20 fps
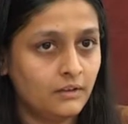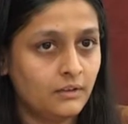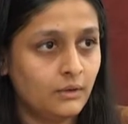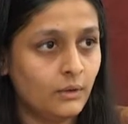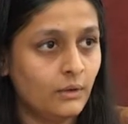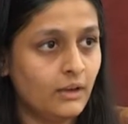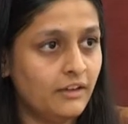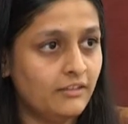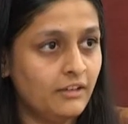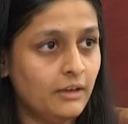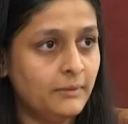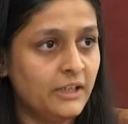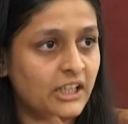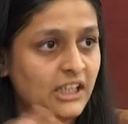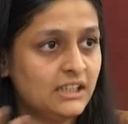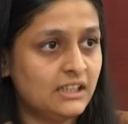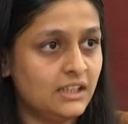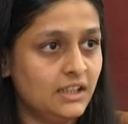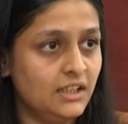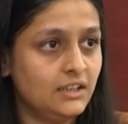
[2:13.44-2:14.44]
could
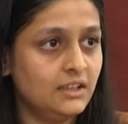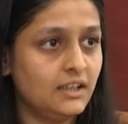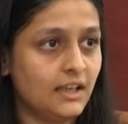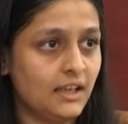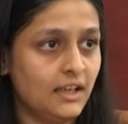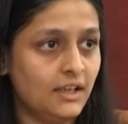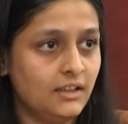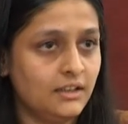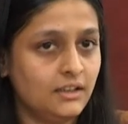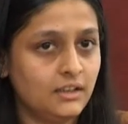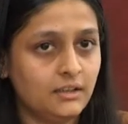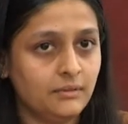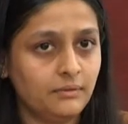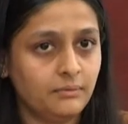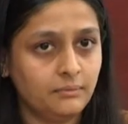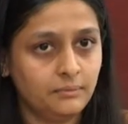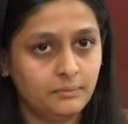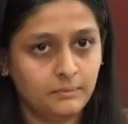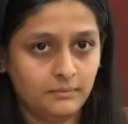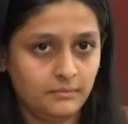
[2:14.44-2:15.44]
everybody see the calendar
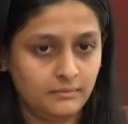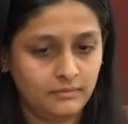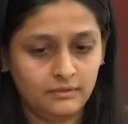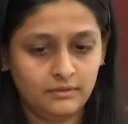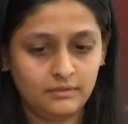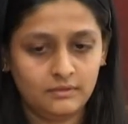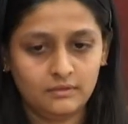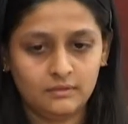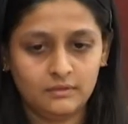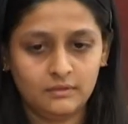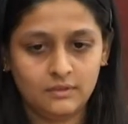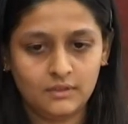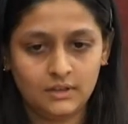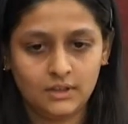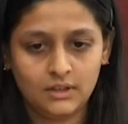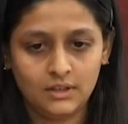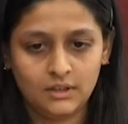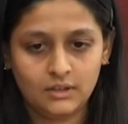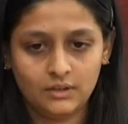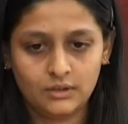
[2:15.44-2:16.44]

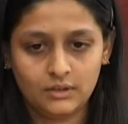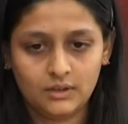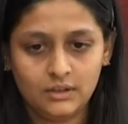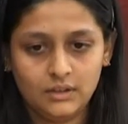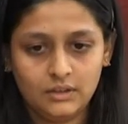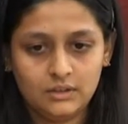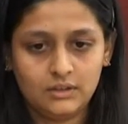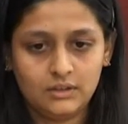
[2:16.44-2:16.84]
okay.